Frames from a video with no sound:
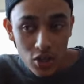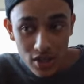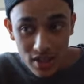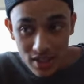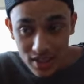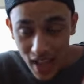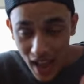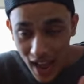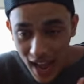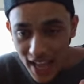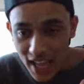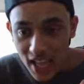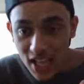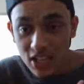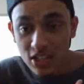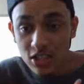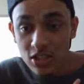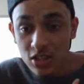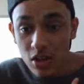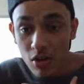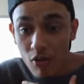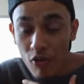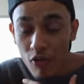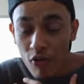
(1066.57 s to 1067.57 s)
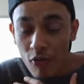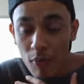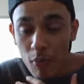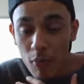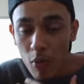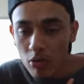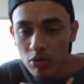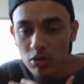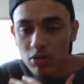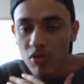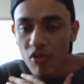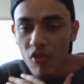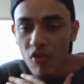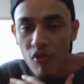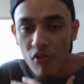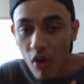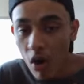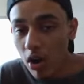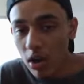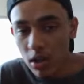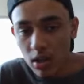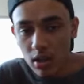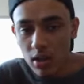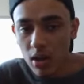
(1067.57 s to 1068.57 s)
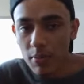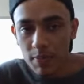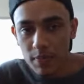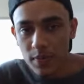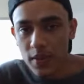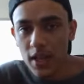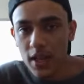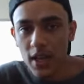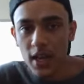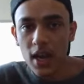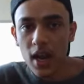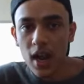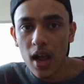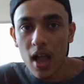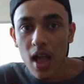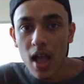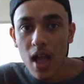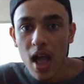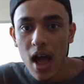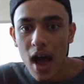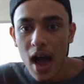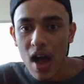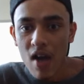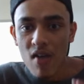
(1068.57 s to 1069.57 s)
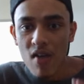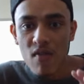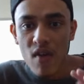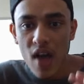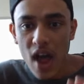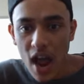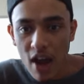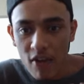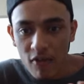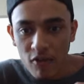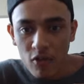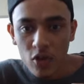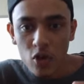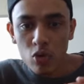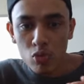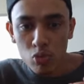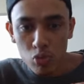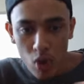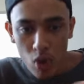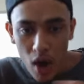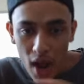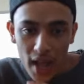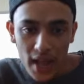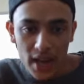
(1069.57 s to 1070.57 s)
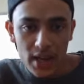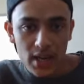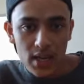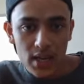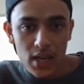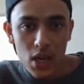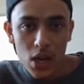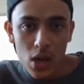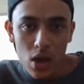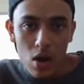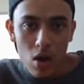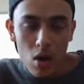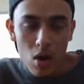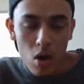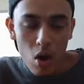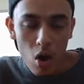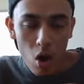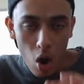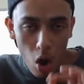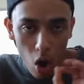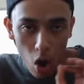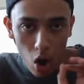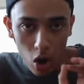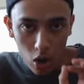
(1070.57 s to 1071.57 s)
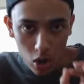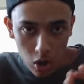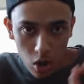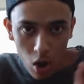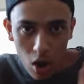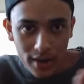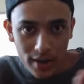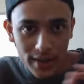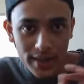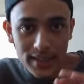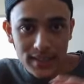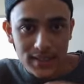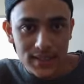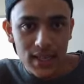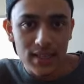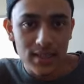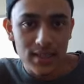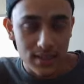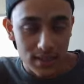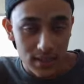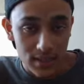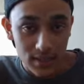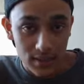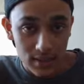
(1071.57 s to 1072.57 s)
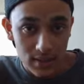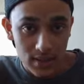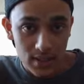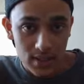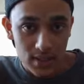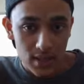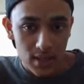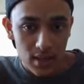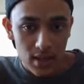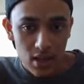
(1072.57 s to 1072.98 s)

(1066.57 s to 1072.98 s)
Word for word: That is the f- most fucked up thing I've ever read along a sentence